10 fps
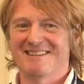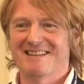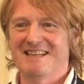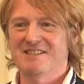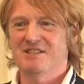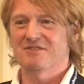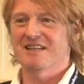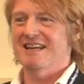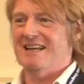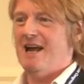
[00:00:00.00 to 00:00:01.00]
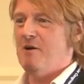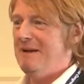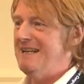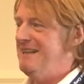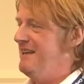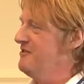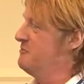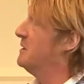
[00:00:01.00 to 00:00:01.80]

Easy to forget how many there have